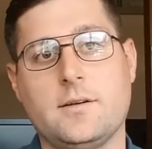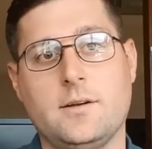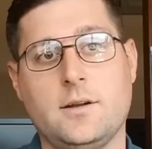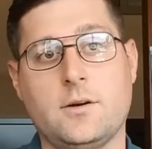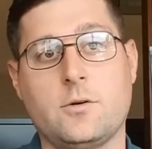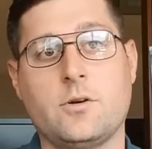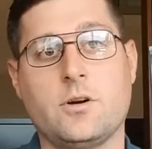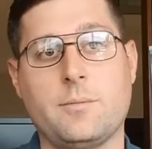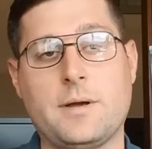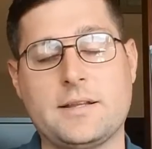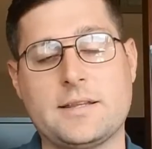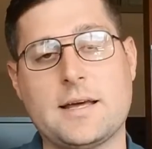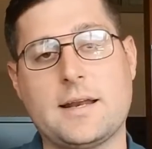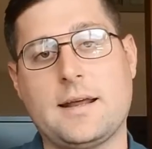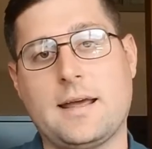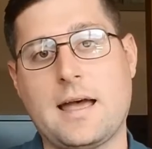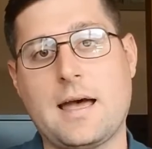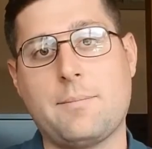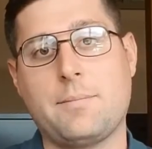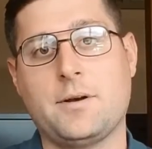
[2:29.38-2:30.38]
in order to make
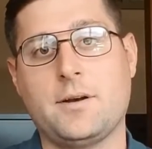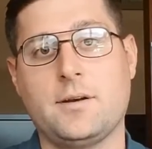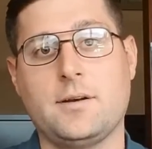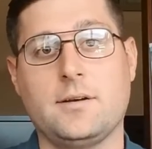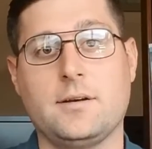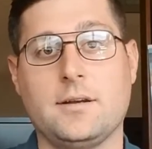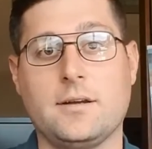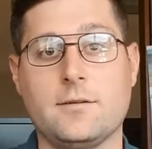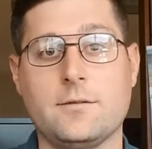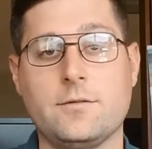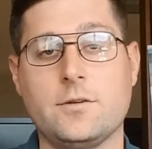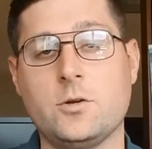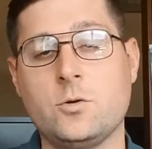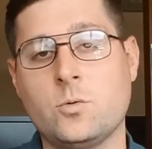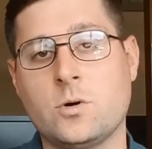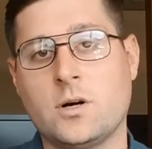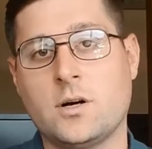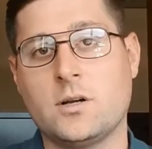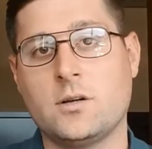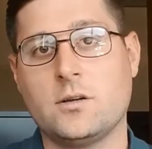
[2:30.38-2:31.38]
that happen and to give
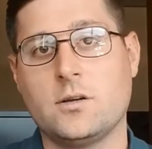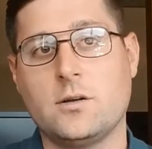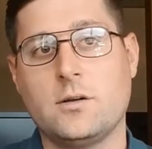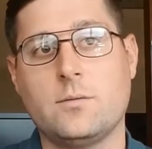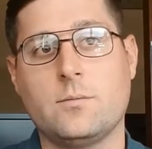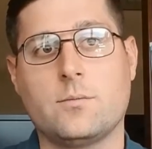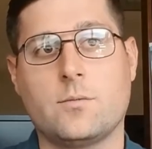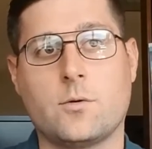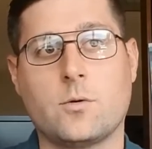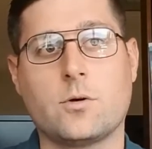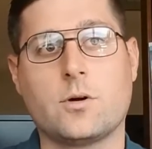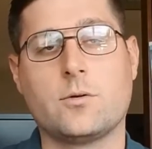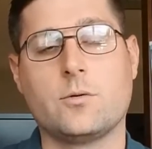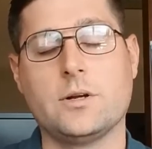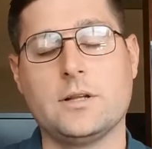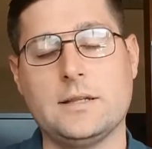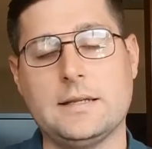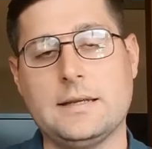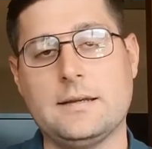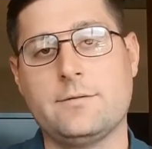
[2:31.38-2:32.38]
you all more
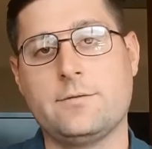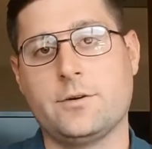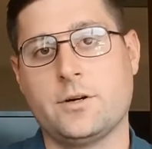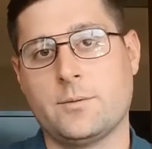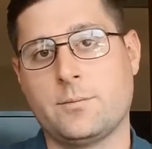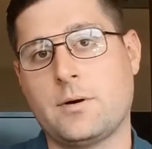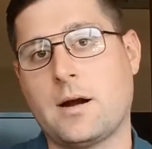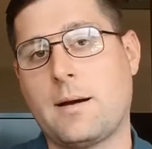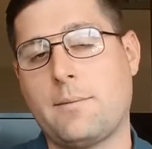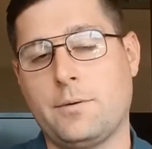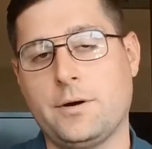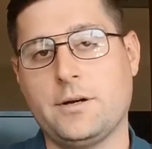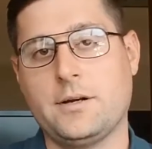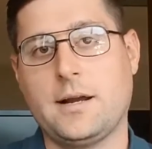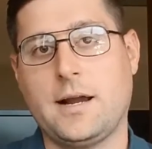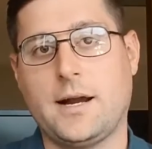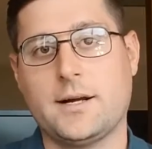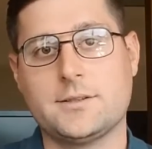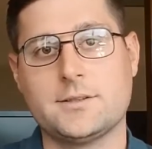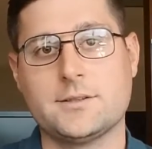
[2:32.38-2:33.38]
relief for your property
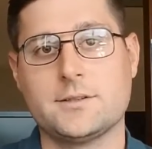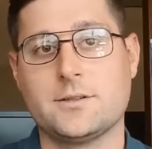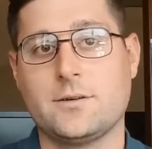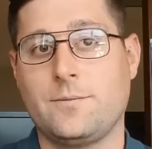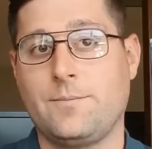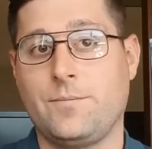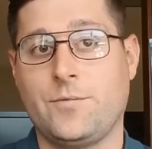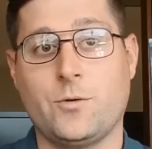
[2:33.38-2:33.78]
taxes.